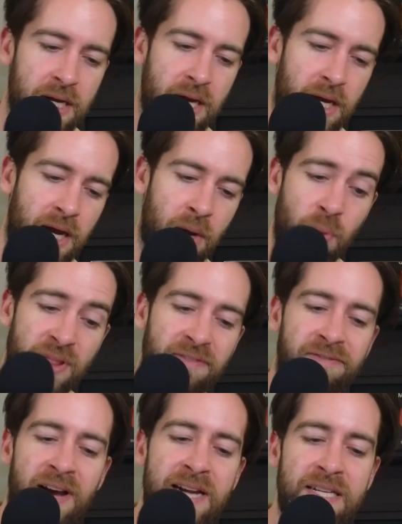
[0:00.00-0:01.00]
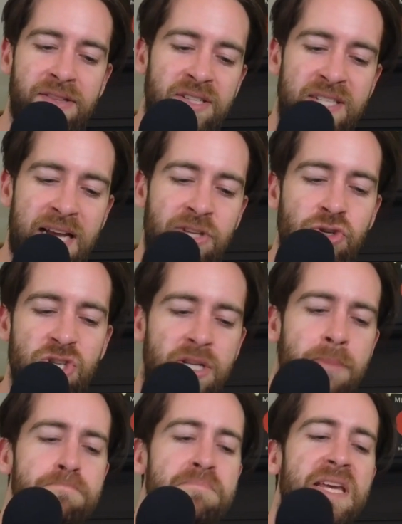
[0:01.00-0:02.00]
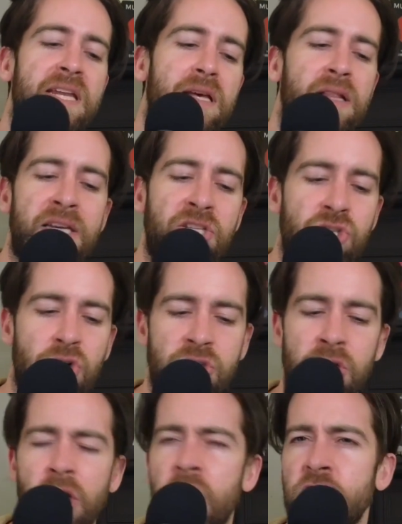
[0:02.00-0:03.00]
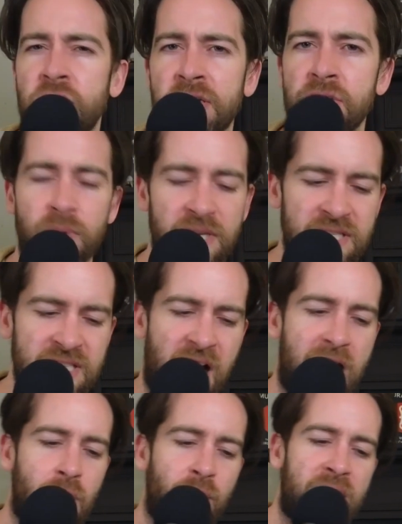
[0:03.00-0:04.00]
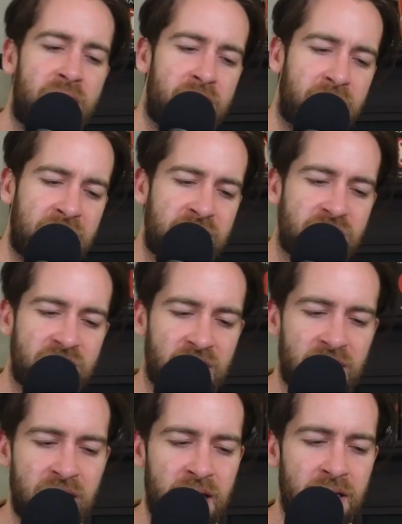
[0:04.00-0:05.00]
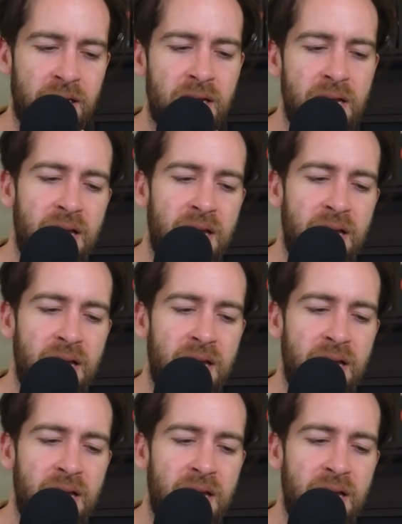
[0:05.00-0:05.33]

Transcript: And when they find it, the dancer just immediately starts launching into a tirade against the king.